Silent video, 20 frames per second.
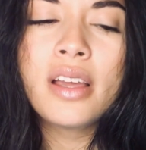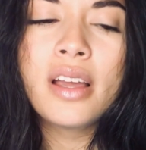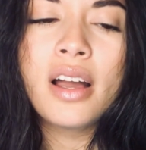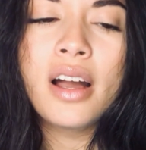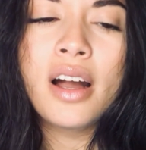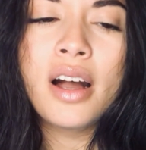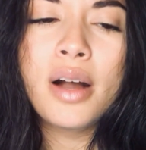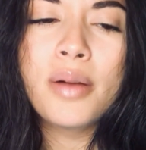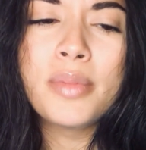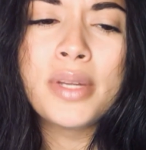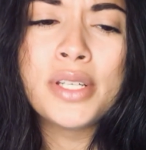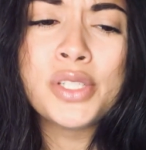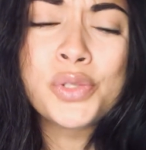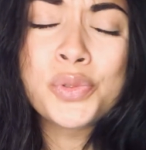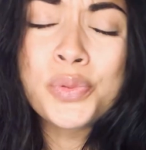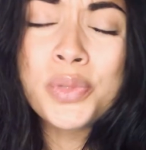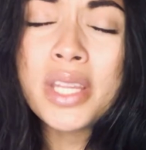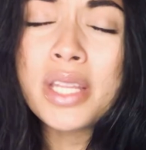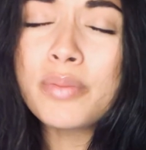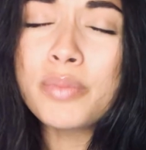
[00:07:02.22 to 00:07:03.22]
um, is
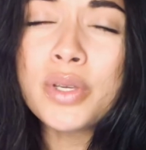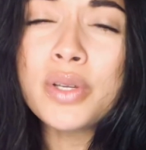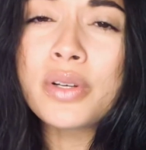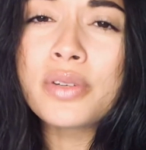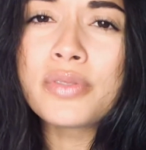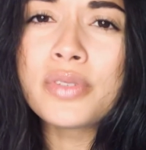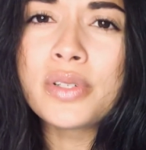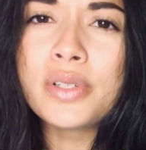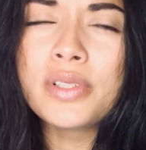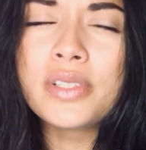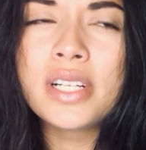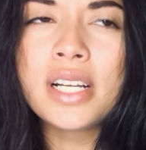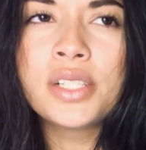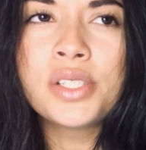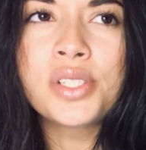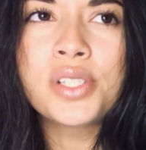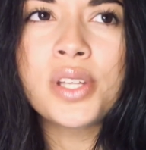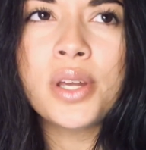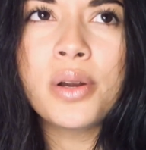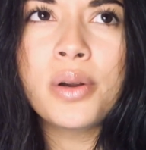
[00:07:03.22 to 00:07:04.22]
really beautiful. And
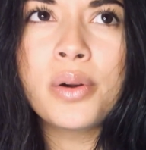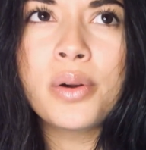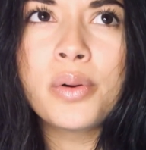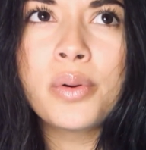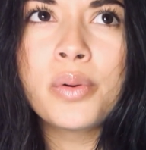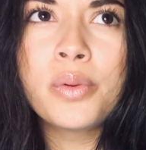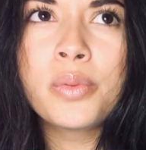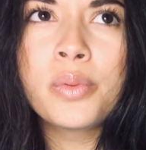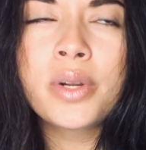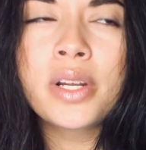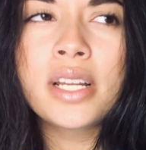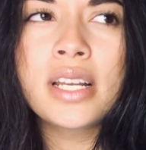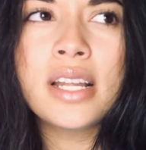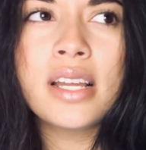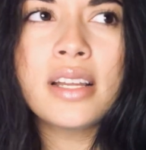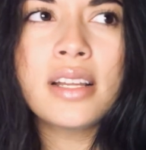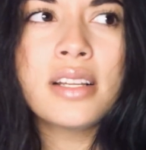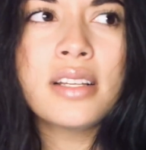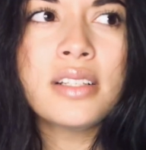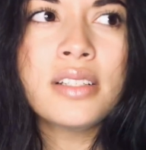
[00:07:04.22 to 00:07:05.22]
so we're
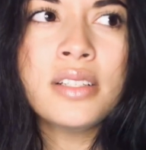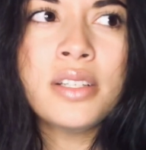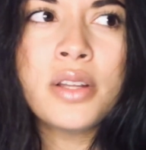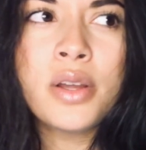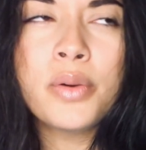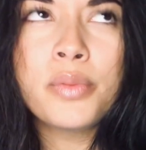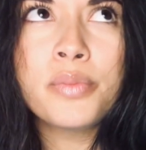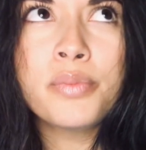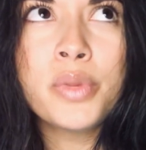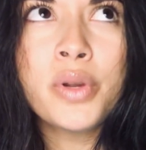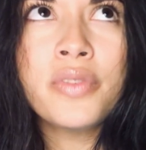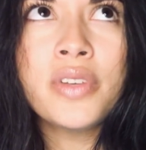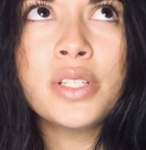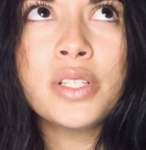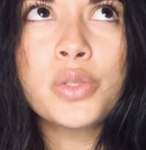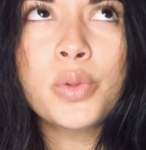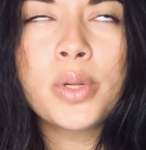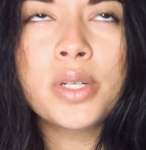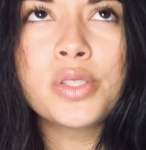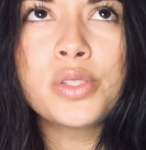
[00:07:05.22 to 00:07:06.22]
gonna, you know, moving
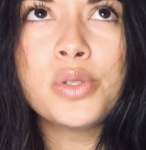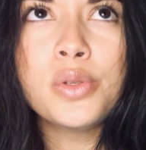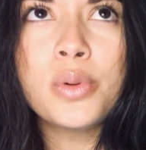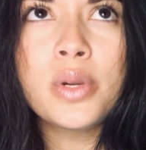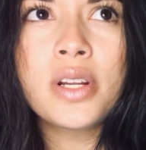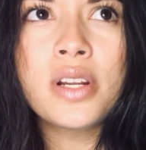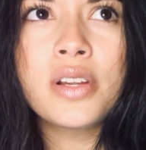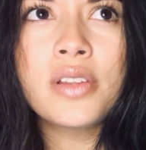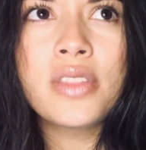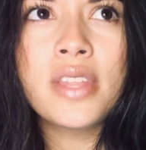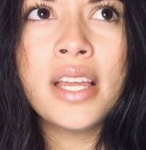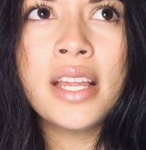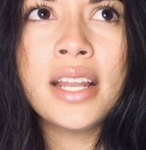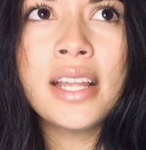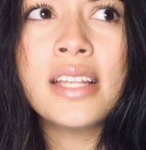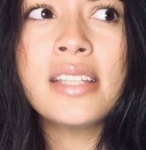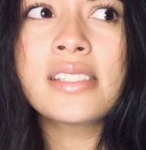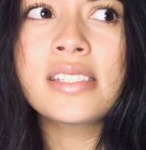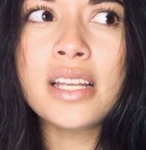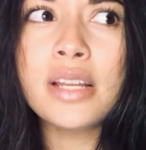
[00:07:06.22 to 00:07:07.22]
towards New Earth, it
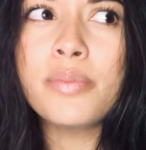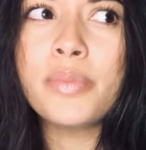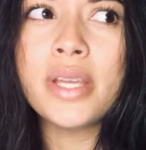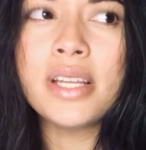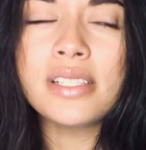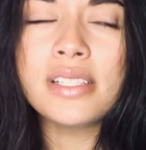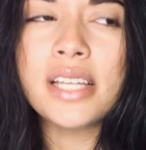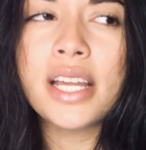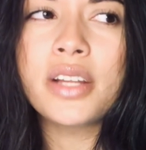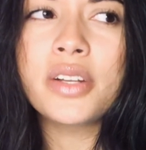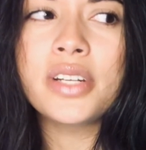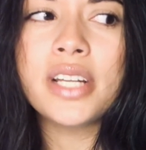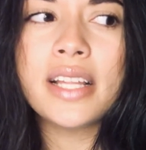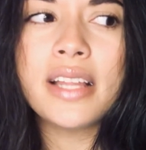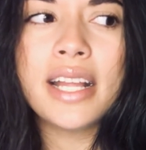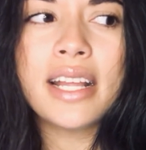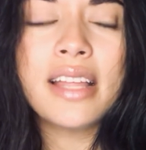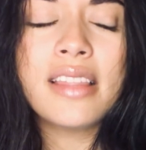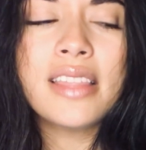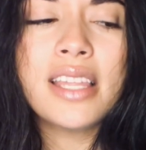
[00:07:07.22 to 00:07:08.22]
is gonna be integrity.
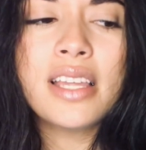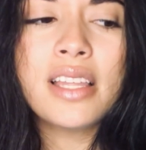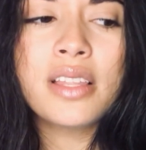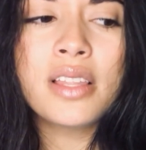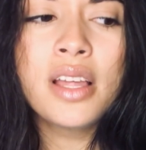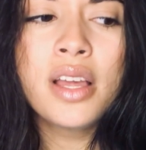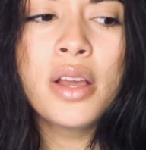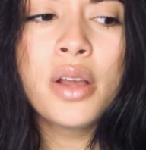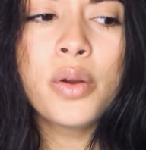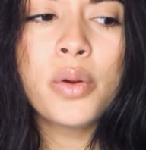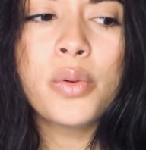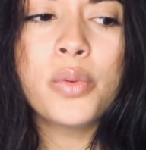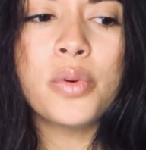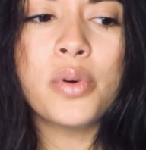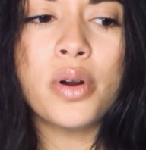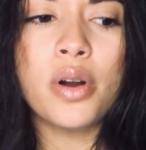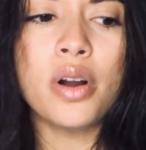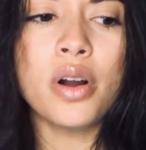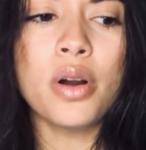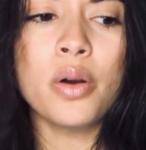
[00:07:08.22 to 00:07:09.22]
Like I think
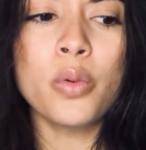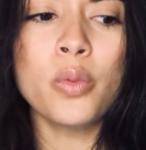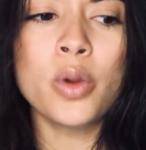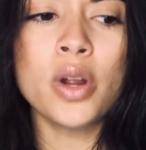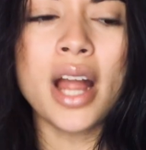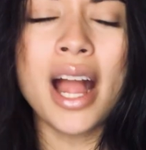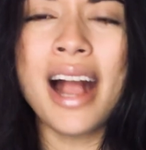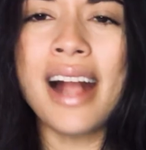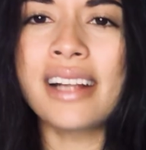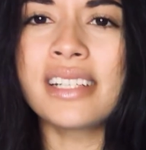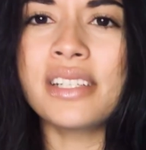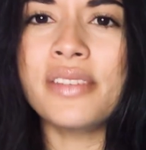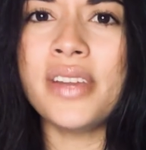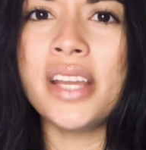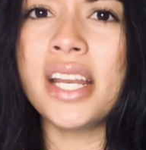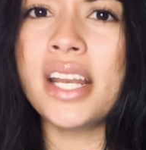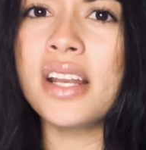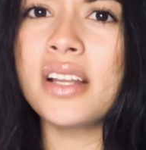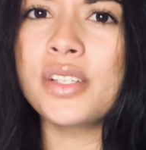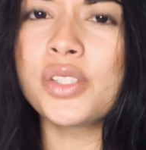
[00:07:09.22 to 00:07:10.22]
we're
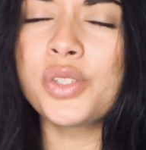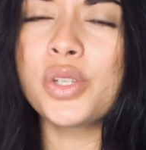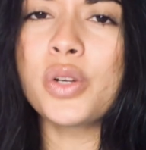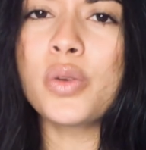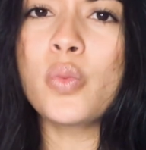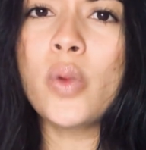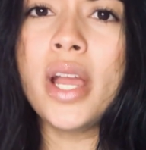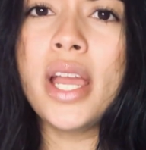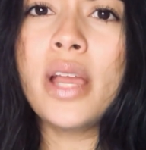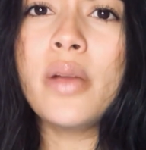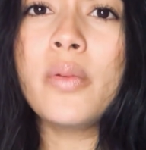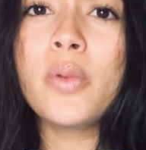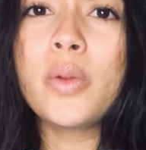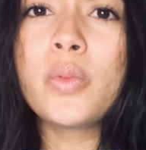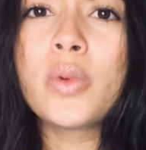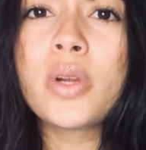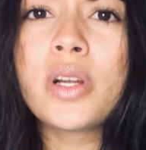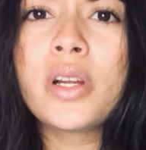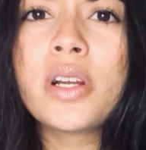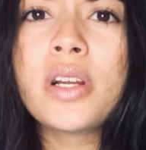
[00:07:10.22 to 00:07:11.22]
activated in a certain way when
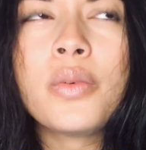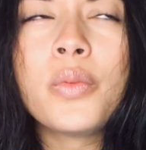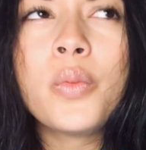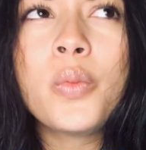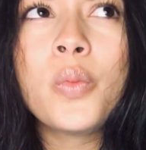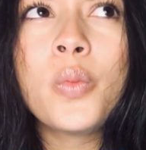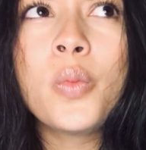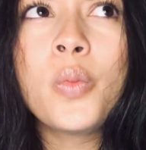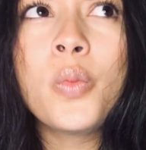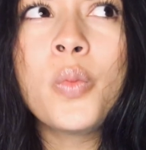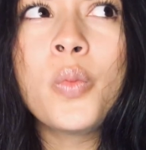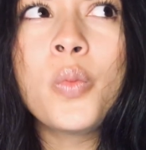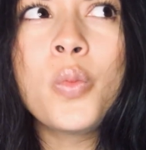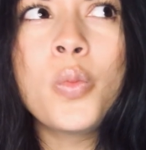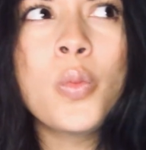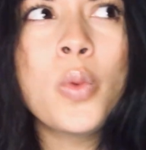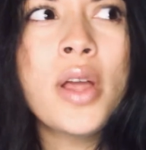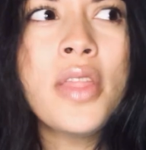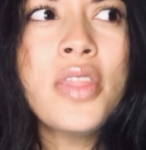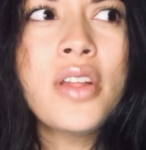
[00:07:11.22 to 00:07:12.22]
we're,
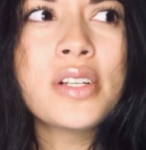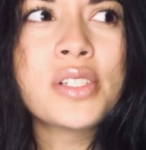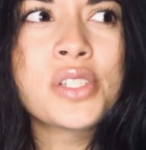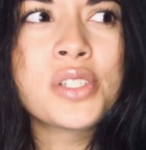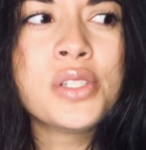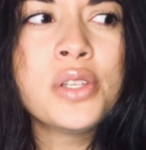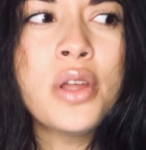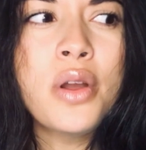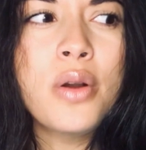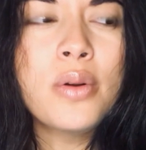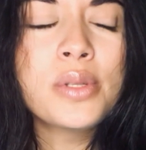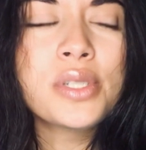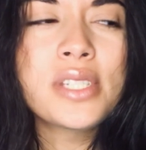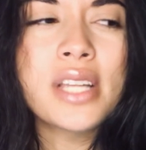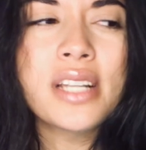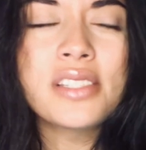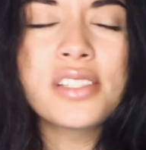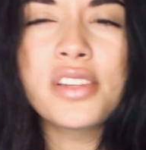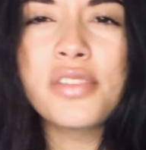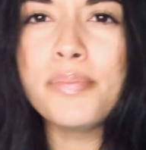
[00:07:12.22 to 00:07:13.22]
when there's no
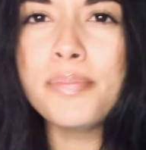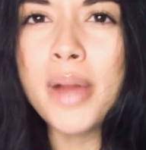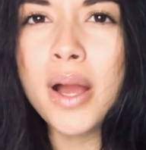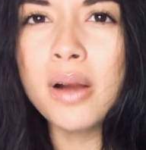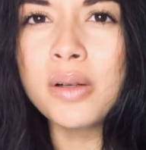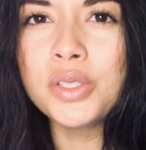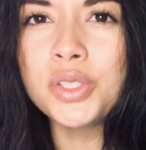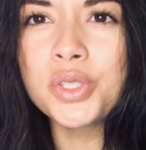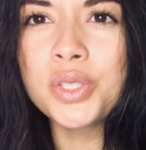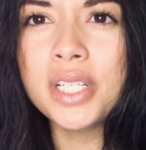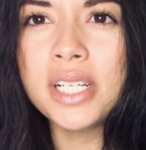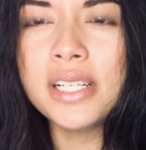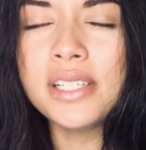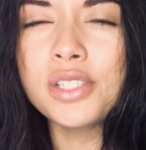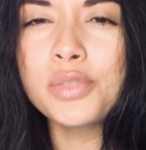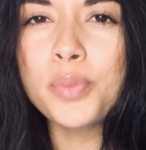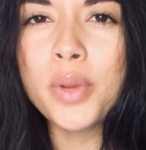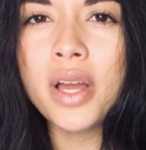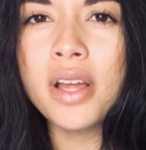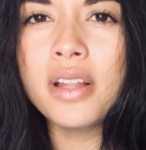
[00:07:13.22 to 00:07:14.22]
sense of boundaries,
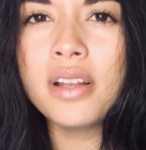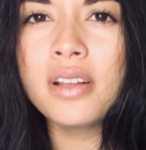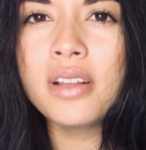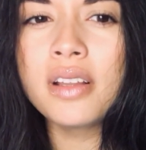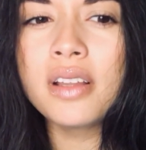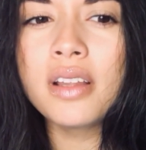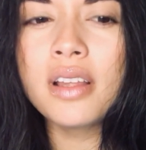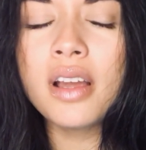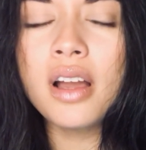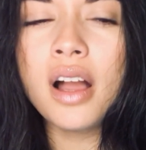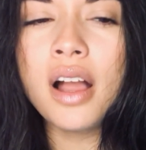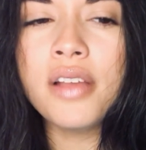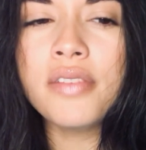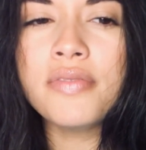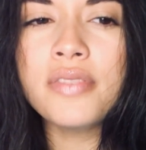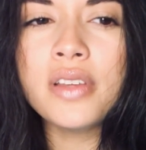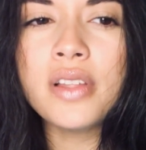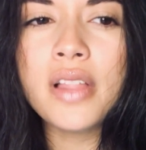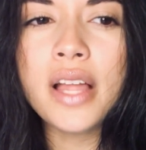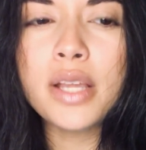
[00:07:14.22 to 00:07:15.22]
but I
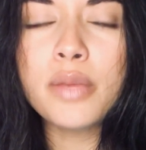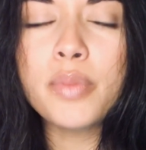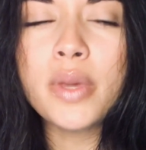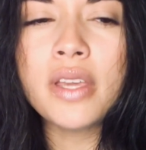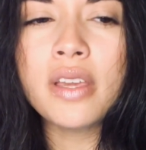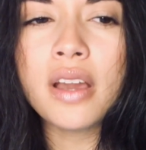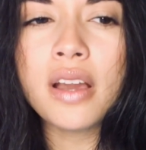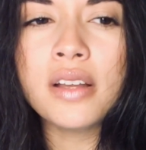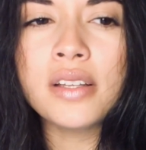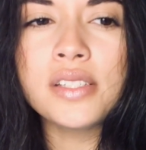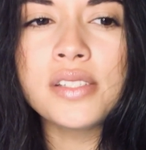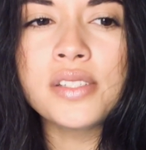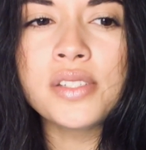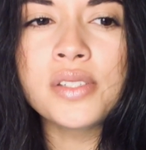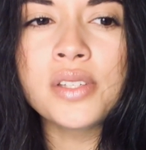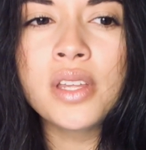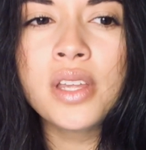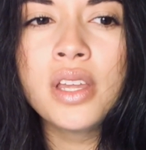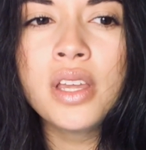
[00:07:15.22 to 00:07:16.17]
feel like because